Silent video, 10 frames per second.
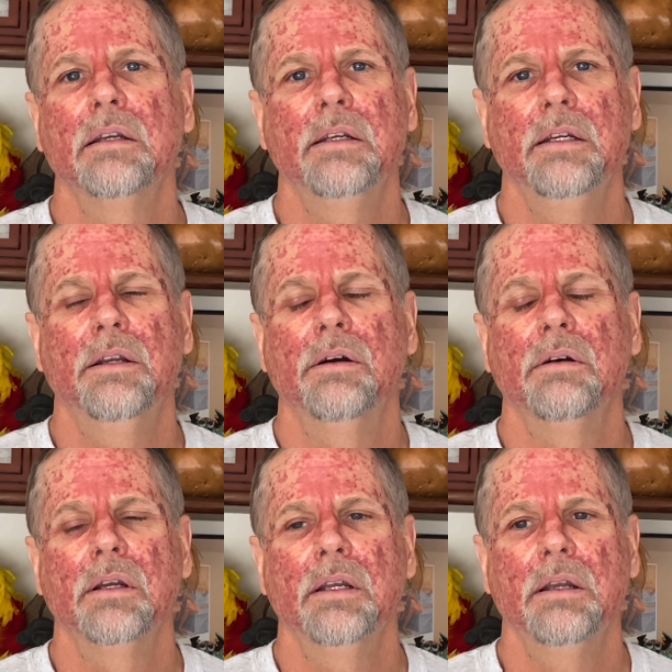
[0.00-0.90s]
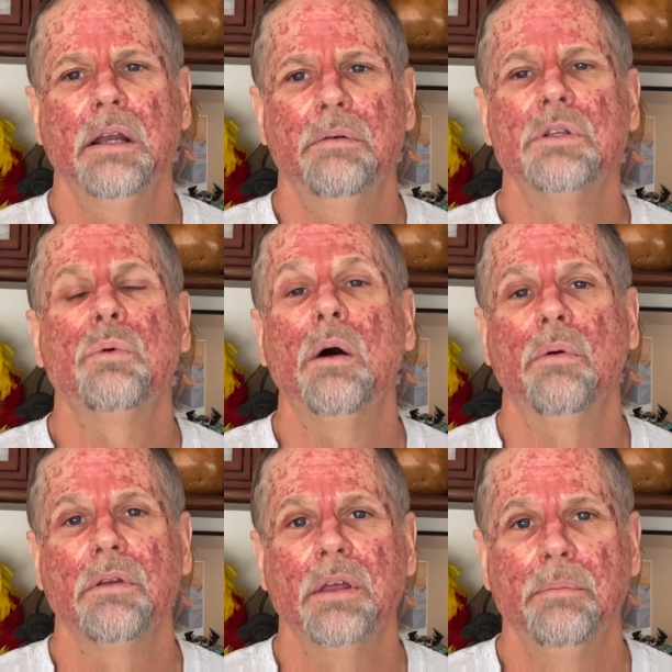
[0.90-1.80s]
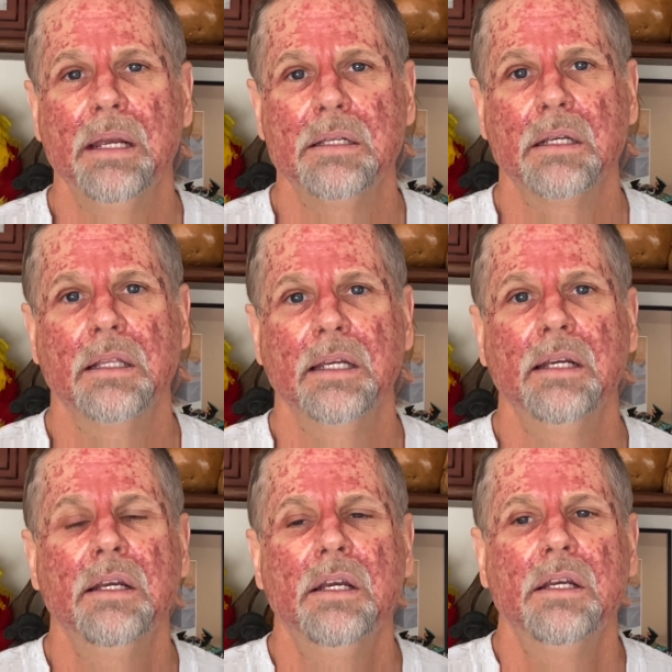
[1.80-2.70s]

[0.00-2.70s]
you know, it was well worth it basically.